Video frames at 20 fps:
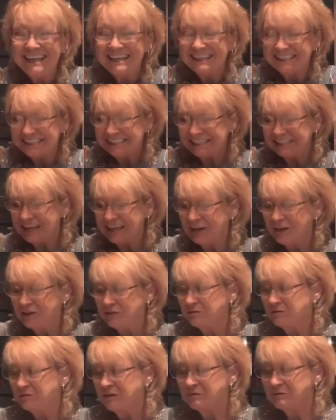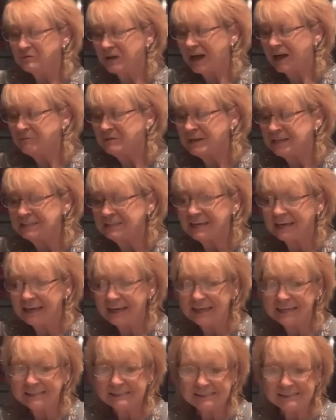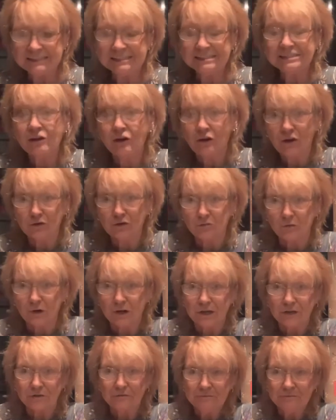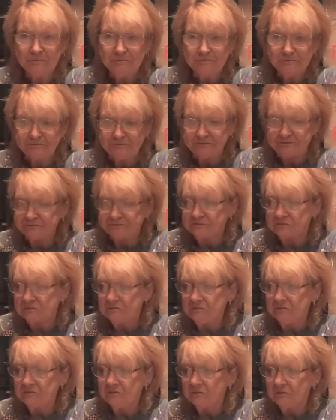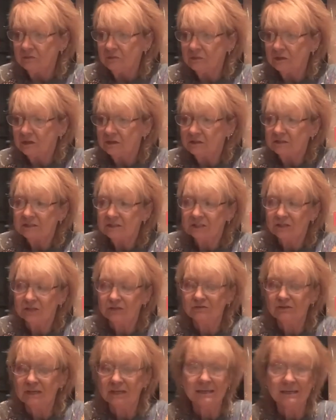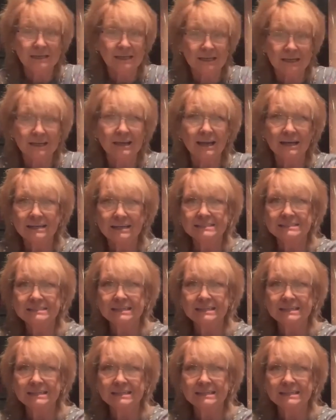So I went to Aces Hardware to get Kenny, like I said,